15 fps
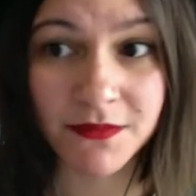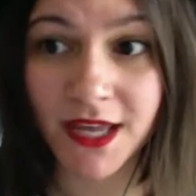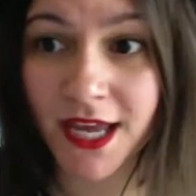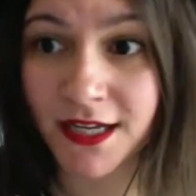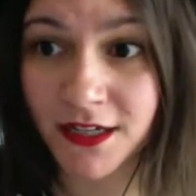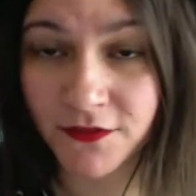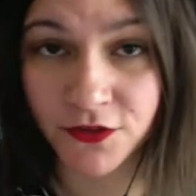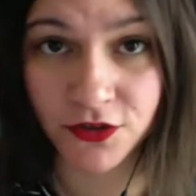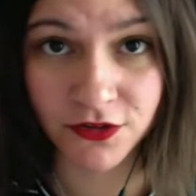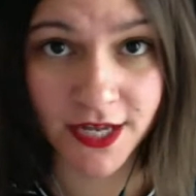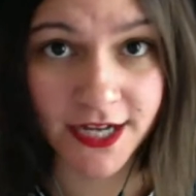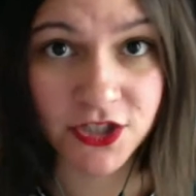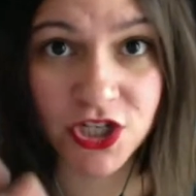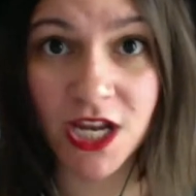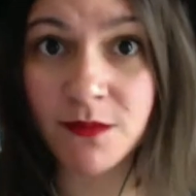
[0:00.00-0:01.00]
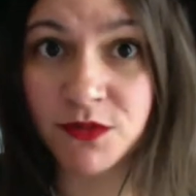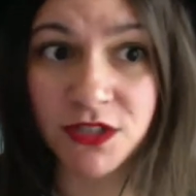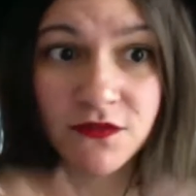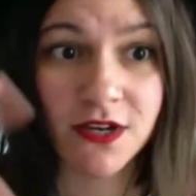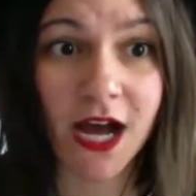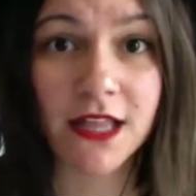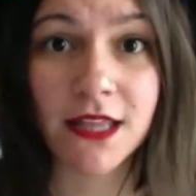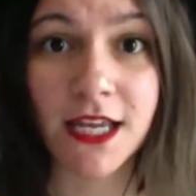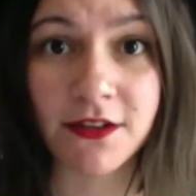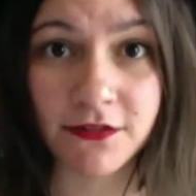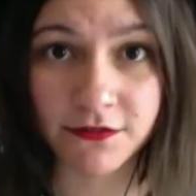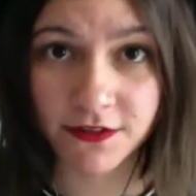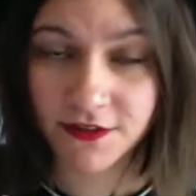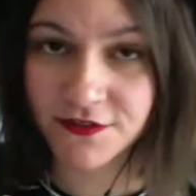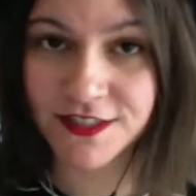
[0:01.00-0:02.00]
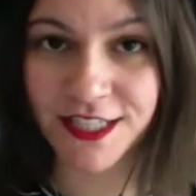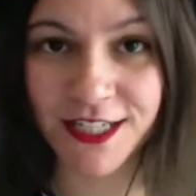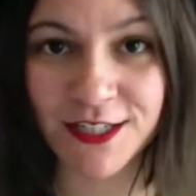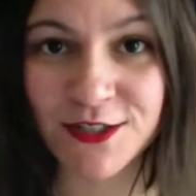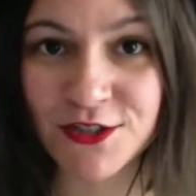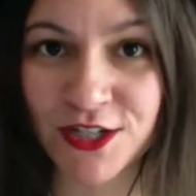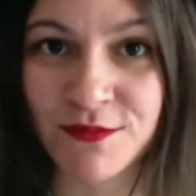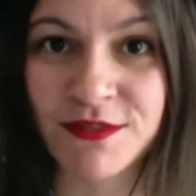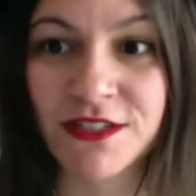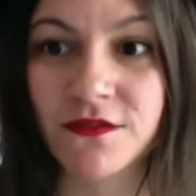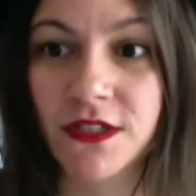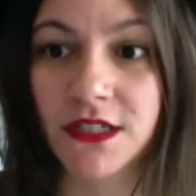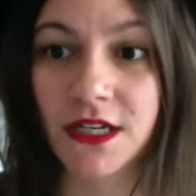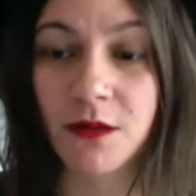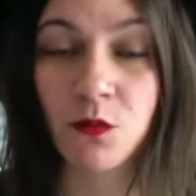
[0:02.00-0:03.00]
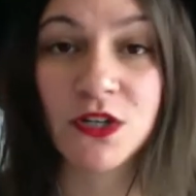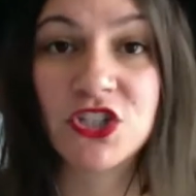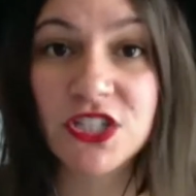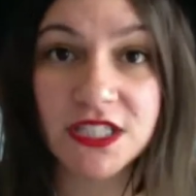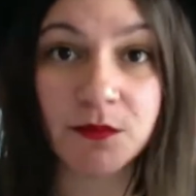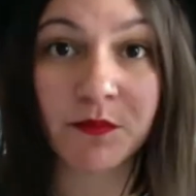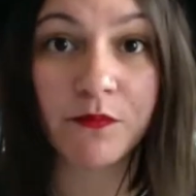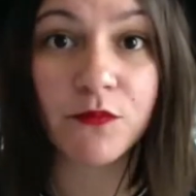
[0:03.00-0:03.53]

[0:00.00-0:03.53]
And if you're like James, you've got like 15 streams of income, which is